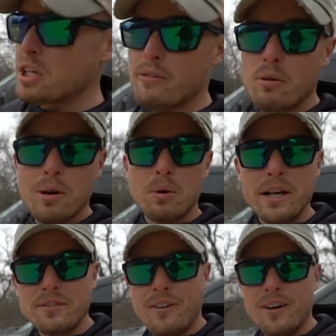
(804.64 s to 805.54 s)
whichever one
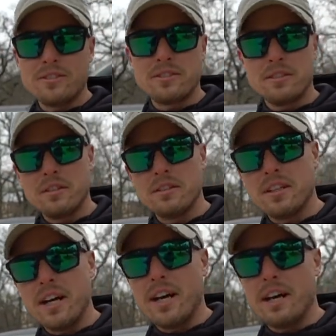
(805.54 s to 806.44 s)
breaks first is
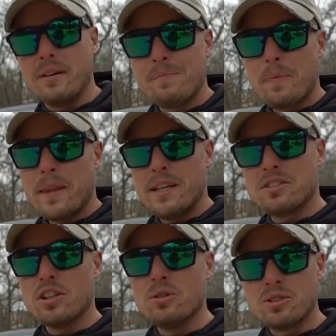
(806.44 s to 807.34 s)
uh is
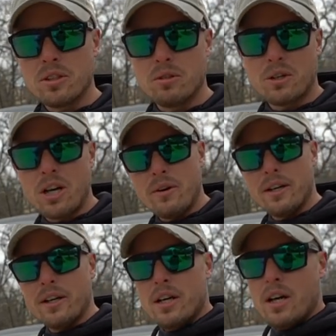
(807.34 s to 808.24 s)
the loser. We're
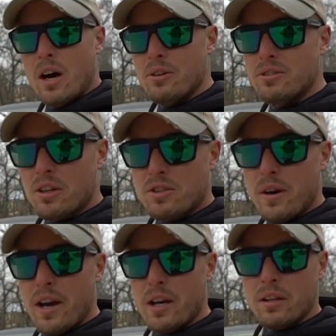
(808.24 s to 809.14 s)
going Ozark
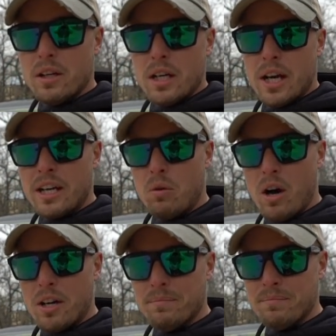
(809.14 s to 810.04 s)
Trail and
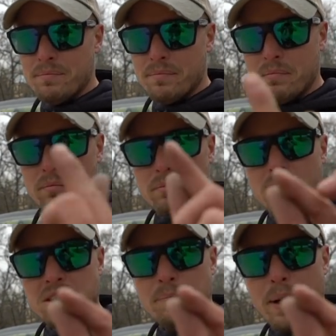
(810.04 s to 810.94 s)
Quantum
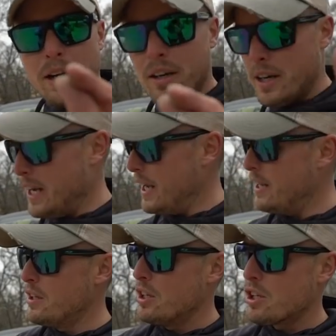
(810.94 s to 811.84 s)
as a pair,
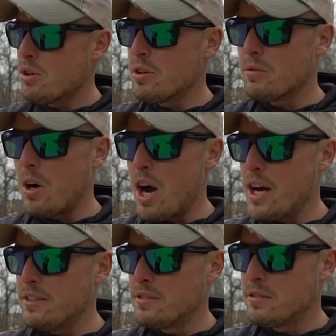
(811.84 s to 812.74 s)
and Googan
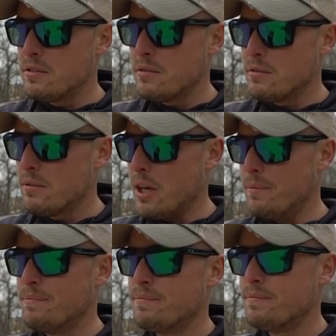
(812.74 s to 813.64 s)
rods. Well,
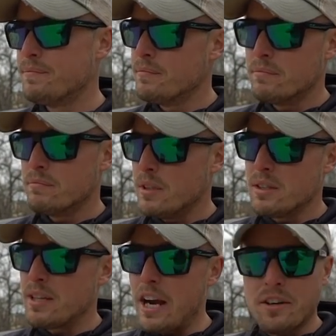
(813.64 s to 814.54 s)

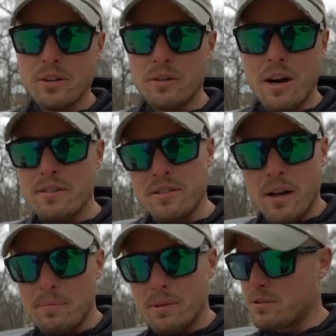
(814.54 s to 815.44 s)
the entire Googan rod
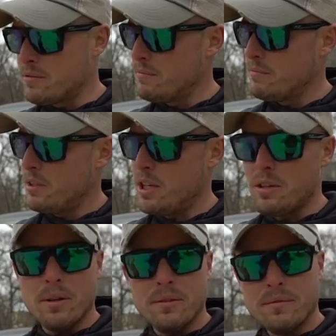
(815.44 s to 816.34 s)
setup is
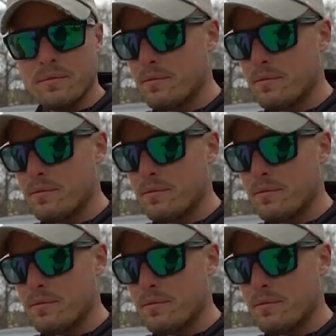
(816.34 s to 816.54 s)
another one.